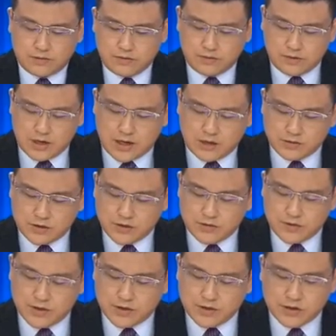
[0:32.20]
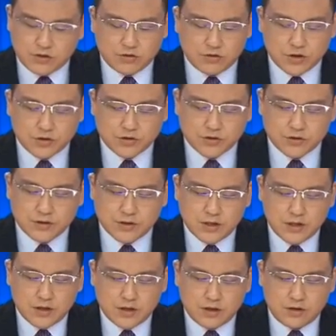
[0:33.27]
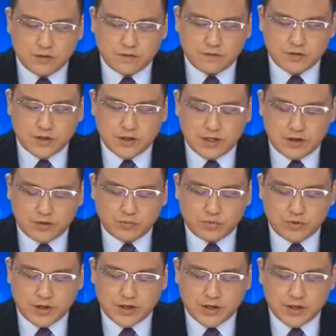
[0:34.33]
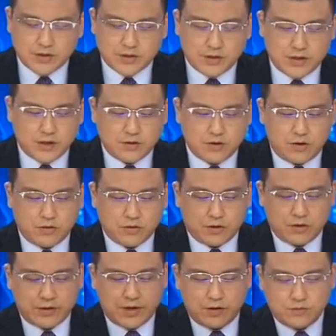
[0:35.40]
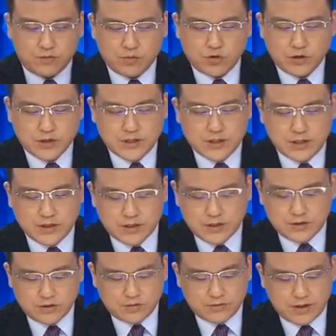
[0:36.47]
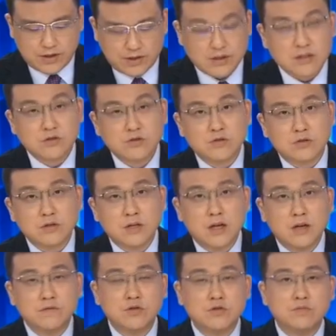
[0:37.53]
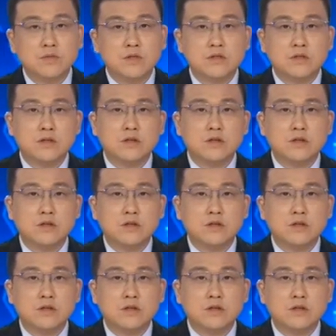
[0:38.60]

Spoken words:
how severe the situation of the outbreak is in Hong Kong. Now, for more insight into that, let's cross live to Mr.